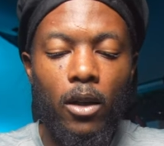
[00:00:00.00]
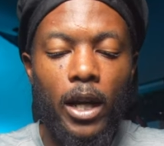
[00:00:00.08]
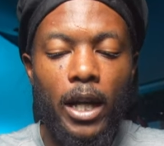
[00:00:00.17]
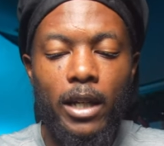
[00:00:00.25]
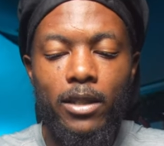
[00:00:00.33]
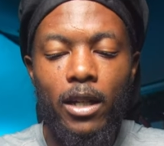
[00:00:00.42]

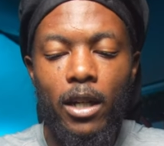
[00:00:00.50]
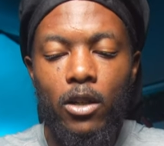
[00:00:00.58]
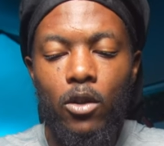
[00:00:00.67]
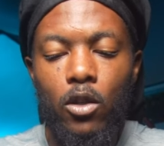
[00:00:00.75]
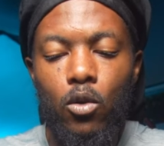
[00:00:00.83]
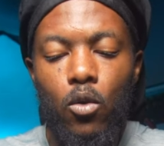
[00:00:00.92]
Like I said, you
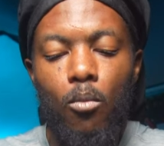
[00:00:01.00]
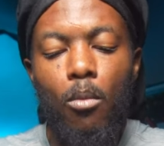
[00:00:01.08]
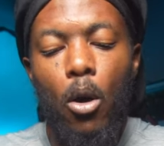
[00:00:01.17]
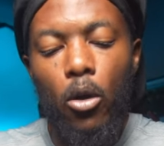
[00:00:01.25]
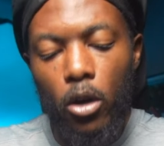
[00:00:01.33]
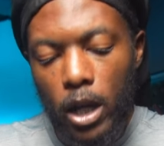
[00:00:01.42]
can do the
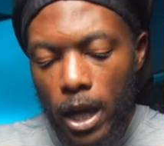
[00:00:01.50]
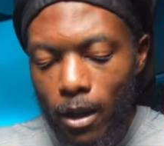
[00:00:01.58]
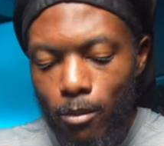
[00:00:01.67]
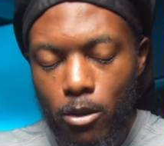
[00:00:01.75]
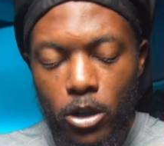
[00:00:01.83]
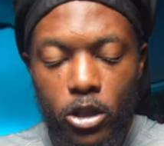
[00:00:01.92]
motor
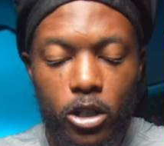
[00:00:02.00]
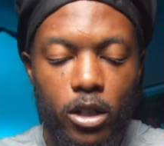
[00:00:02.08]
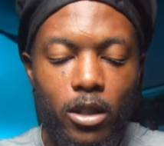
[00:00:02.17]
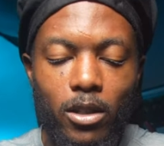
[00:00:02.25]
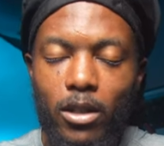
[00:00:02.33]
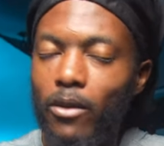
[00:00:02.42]
calibration
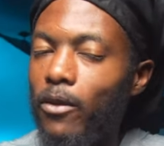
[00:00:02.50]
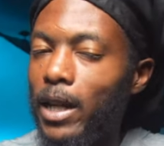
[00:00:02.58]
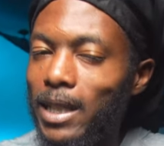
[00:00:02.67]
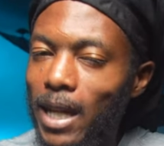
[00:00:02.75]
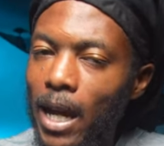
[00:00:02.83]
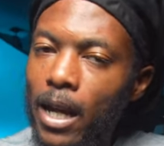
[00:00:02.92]
and stuff
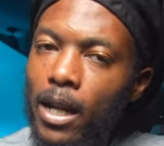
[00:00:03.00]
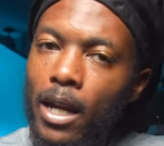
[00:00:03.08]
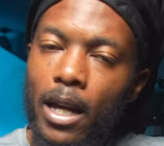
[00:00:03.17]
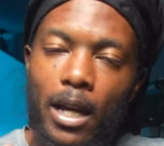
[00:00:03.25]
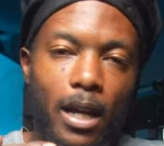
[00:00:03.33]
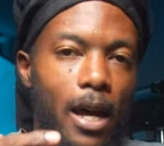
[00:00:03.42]
like that.
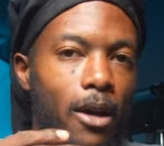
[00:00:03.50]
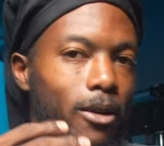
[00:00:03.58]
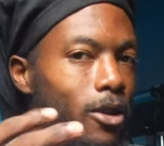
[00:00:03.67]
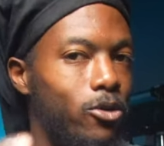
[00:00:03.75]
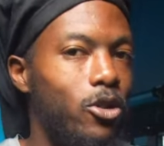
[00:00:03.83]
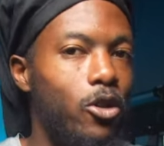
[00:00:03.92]
Now,
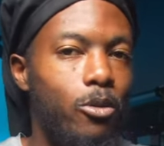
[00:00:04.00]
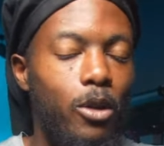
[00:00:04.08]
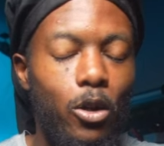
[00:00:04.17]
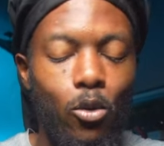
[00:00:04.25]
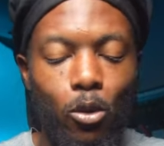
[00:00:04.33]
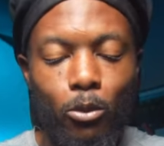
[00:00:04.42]
those are going to be
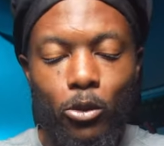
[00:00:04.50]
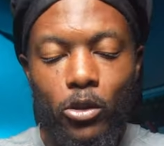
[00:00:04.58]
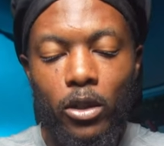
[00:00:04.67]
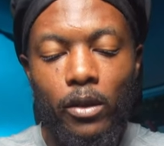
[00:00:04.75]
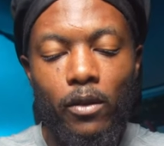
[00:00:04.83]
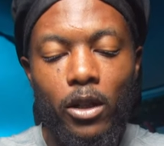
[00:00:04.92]
normal
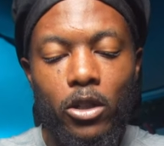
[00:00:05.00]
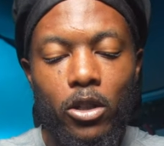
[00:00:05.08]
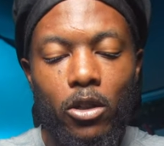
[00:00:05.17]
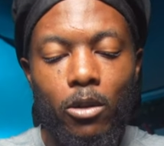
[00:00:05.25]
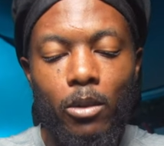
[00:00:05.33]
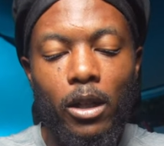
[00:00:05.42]
stuff that you're
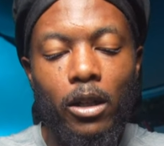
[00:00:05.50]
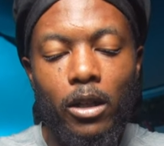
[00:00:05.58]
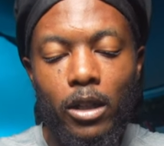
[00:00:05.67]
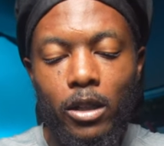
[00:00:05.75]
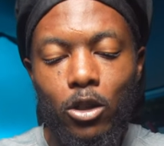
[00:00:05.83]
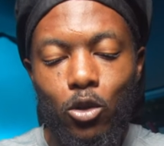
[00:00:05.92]
going to be
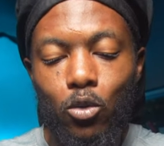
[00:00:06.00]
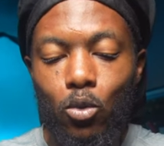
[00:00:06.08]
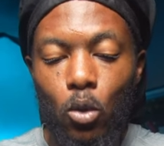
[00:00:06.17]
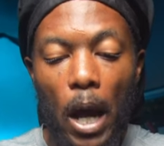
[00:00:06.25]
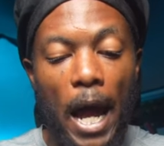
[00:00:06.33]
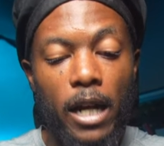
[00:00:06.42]
looking
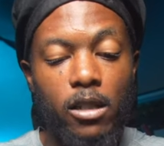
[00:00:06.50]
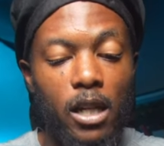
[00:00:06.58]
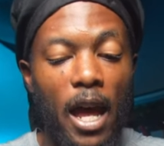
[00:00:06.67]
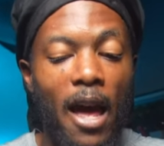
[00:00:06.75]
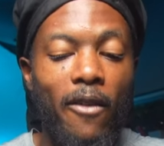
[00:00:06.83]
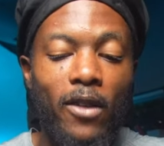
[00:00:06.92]
to actually
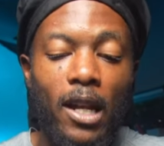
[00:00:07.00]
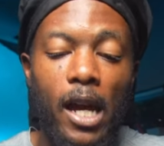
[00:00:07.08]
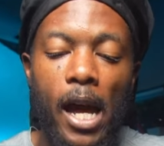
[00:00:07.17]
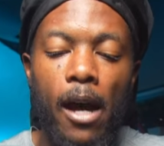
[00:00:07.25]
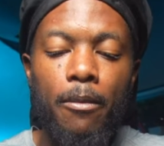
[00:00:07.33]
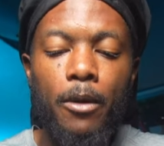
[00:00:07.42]
have in the
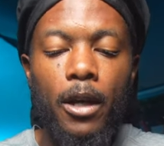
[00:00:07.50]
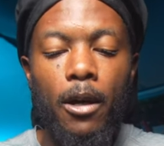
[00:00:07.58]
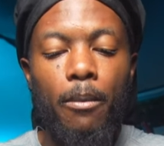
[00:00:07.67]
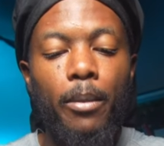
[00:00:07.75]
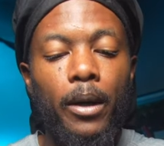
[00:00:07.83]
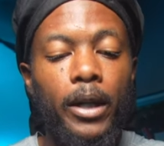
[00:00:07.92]
app.
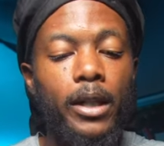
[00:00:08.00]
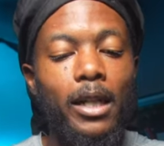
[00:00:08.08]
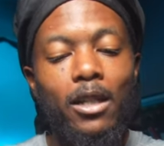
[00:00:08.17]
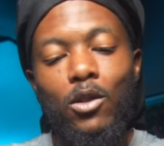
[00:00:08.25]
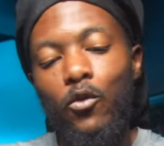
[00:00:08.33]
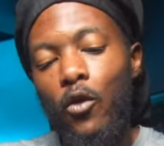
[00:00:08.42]
But
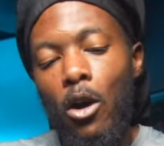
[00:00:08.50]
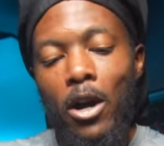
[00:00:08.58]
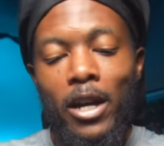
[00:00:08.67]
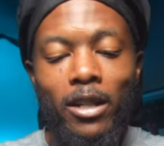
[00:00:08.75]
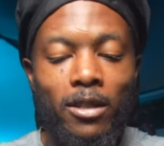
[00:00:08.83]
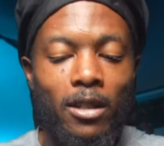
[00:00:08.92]
as far
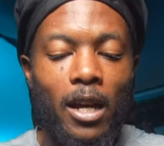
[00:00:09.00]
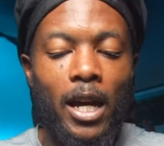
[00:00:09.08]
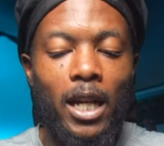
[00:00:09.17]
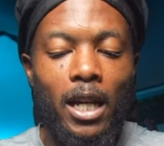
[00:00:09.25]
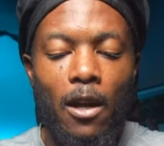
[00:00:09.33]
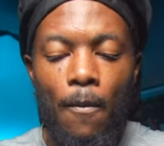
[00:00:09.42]
as
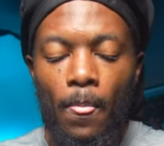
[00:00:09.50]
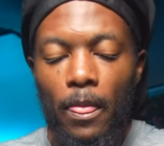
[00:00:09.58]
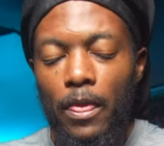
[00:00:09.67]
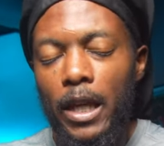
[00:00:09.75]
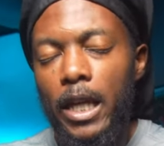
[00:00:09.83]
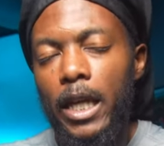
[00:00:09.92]
like
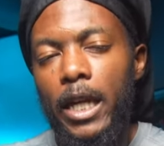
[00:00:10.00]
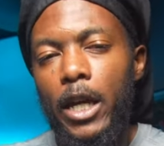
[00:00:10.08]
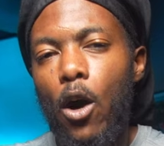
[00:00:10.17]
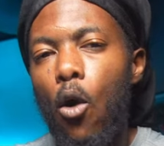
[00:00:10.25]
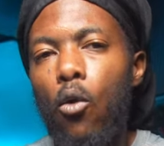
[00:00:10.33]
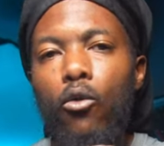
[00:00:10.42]
the
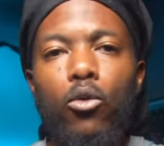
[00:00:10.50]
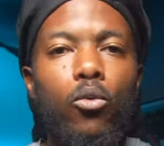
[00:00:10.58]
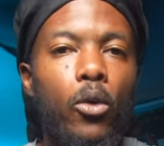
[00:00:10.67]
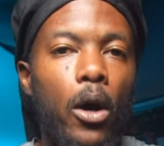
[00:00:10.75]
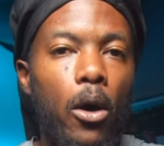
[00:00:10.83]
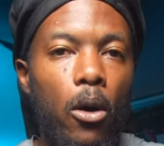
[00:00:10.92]

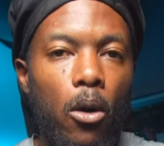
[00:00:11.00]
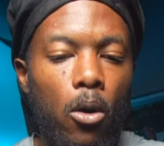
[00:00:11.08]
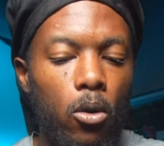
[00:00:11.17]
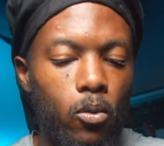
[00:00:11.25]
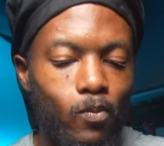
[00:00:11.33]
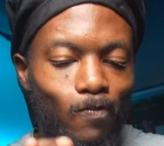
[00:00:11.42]

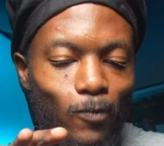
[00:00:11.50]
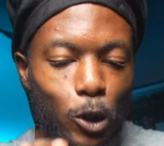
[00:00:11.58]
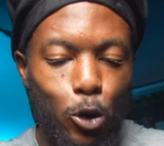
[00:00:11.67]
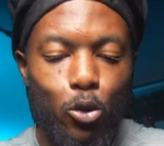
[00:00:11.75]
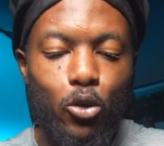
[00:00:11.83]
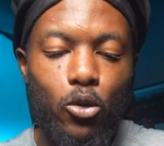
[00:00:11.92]
overall
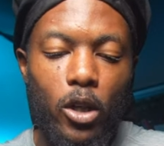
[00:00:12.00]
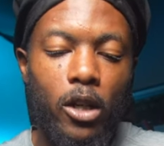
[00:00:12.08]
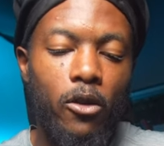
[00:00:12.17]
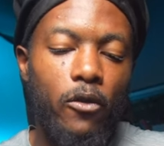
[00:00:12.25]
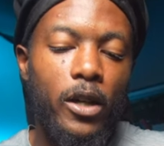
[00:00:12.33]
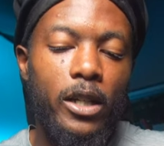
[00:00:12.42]
user
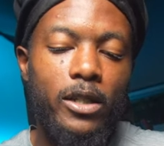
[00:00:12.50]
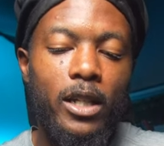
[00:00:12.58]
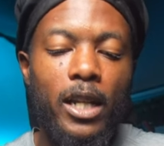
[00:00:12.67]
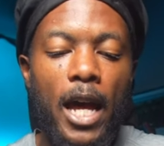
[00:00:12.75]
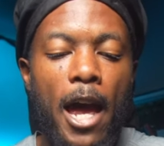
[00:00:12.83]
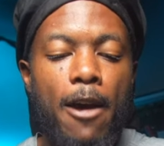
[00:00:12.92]
interface in
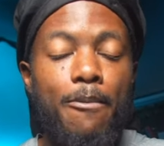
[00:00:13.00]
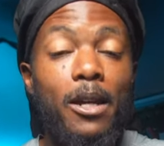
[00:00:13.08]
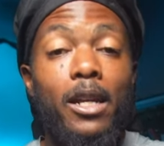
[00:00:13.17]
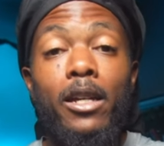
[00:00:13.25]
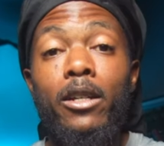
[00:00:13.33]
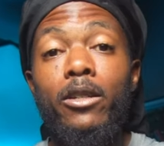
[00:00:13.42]
the app, it
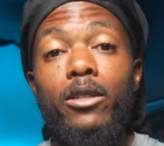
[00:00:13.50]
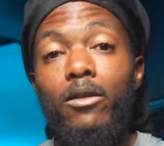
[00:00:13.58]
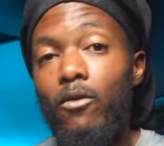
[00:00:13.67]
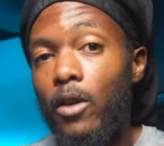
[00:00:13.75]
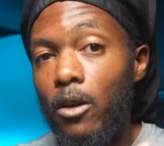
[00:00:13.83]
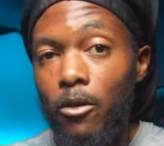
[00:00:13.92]
is
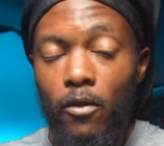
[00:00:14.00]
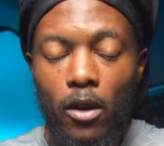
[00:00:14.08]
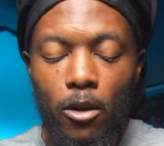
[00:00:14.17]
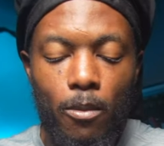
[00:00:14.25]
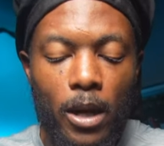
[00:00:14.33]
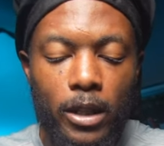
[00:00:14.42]
very,
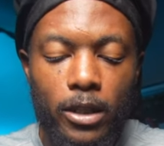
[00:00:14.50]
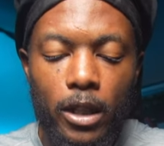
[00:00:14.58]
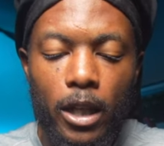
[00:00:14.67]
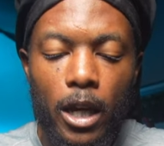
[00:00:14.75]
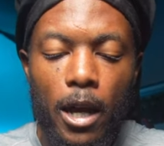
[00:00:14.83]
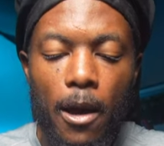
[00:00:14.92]
very
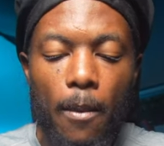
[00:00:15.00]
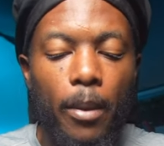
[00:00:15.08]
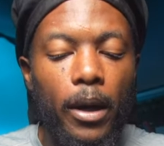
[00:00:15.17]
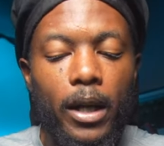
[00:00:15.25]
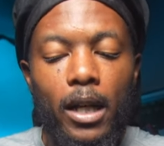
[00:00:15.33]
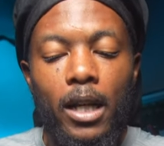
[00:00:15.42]
basic,
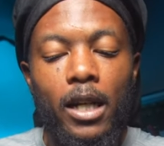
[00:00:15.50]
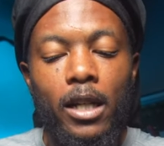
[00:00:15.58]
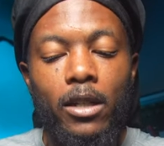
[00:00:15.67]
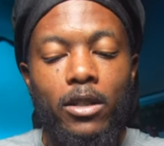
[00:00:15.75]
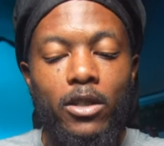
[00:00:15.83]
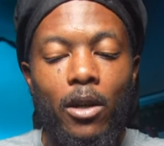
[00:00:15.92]
but it
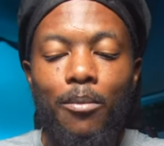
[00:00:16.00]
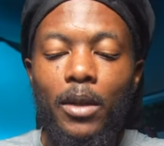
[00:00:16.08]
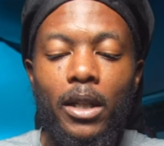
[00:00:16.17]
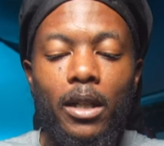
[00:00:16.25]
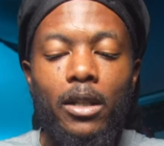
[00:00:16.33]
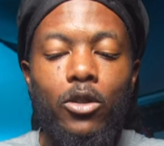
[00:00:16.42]
is
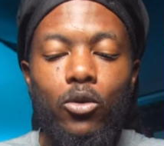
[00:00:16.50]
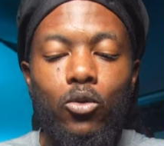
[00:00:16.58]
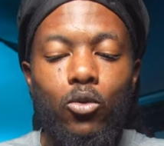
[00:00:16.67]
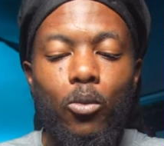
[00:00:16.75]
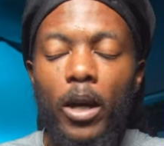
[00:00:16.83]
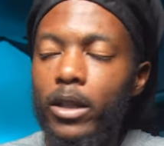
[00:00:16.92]
something
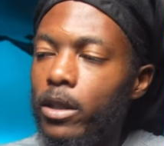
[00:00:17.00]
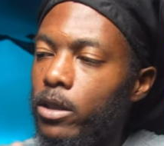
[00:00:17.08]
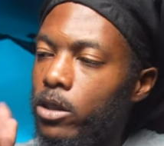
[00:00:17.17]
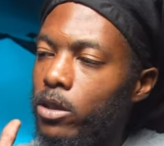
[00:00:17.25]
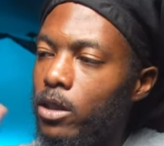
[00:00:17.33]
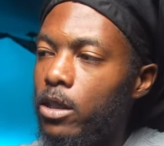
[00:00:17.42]
to basically
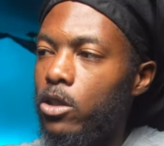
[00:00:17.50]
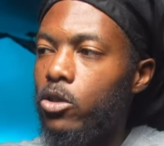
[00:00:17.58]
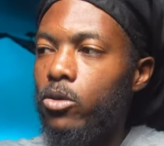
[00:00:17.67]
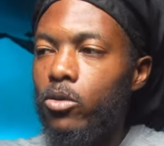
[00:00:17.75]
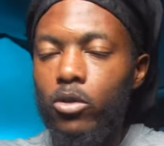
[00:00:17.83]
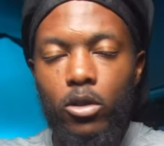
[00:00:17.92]
just get
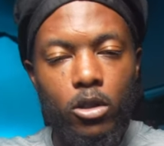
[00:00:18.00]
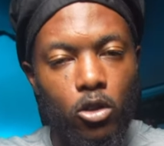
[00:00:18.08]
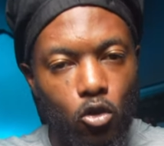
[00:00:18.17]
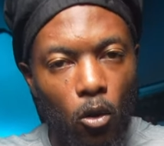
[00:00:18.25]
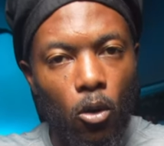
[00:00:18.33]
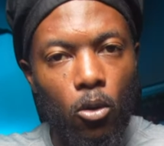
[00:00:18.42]
you to
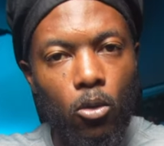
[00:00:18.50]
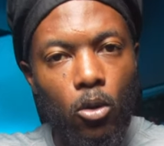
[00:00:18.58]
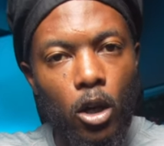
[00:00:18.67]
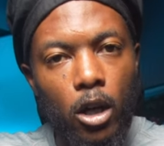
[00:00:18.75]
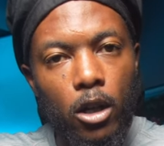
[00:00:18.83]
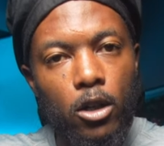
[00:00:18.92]
control
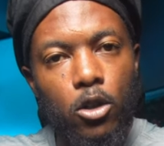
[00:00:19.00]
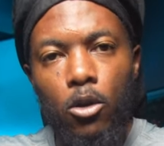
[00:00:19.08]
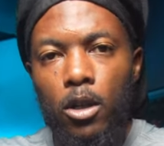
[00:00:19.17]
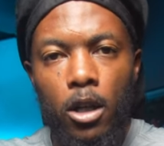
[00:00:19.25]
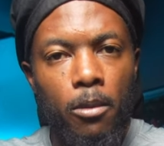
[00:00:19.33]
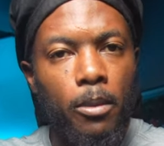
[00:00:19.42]
your
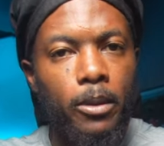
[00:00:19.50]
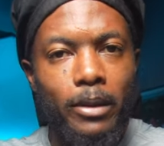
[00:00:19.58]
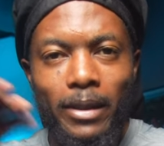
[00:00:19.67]
gimbal.